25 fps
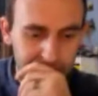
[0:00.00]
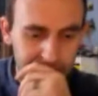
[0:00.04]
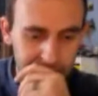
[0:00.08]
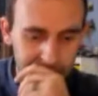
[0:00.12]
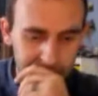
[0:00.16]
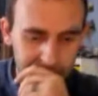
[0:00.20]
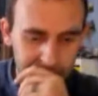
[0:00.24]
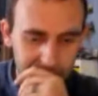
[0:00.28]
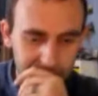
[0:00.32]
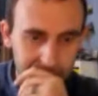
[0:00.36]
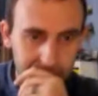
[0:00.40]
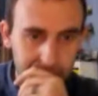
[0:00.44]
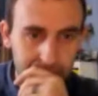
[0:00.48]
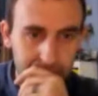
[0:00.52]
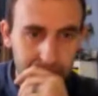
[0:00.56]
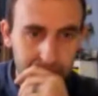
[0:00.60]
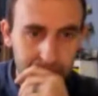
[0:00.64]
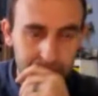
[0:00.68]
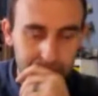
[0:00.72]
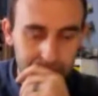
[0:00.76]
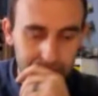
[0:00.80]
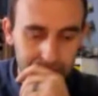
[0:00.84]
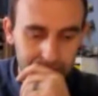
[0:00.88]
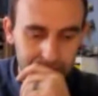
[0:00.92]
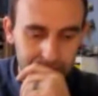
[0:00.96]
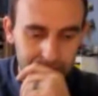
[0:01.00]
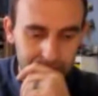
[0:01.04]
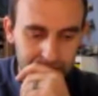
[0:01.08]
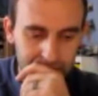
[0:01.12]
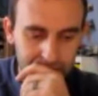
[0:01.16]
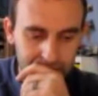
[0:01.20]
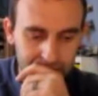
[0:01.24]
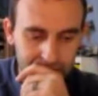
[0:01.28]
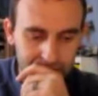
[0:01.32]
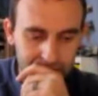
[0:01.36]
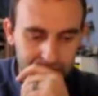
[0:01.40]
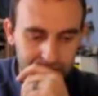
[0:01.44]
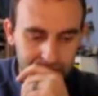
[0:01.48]

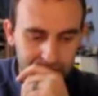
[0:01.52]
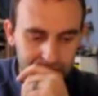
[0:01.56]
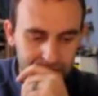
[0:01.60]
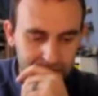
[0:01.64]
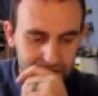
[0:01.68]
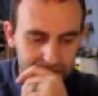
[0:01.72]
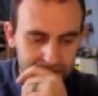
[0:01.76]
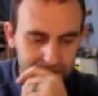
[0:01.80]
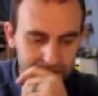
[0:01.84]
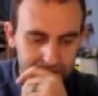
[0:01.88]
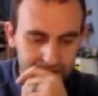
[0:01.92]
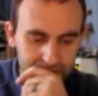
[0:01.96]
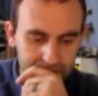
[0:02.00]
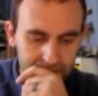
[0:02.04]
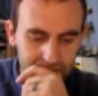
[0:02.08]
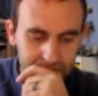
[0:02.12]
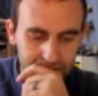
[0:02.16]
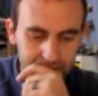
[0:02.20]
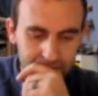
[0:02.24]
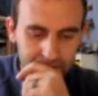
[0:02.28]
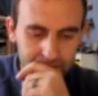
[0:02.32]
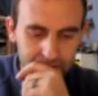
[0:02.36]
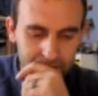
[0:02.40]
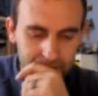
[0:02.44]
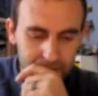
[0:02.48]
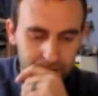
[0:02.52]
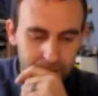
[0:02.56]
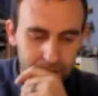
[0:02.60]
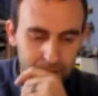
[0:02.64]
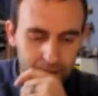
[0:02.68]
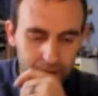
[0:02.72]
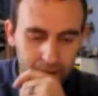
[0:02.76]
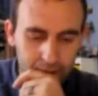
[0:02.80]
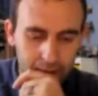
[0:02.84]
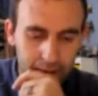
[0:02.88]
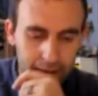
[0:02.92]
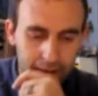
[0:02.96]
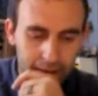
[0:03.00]

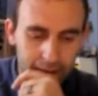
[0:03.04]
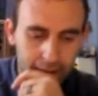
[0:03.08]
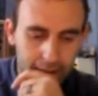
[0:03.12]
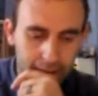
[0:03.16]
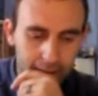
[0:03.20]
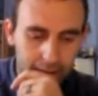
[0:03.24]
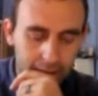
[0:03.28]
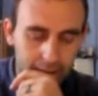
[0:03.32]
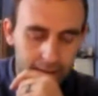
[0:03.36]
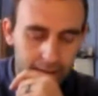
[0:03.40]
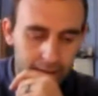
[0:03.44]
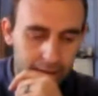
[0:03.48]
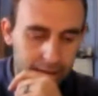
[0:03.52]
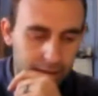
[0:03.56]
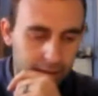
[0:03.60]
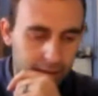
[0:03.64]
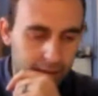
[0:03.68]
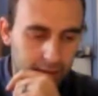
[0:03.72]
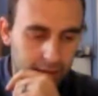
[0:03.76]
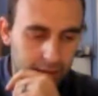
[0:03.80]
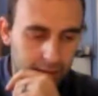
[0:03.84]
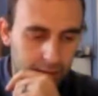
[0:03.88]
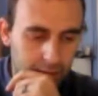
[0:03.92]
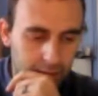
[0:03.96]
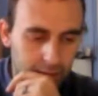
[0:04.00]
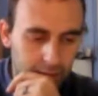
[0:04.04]
(no one is talking)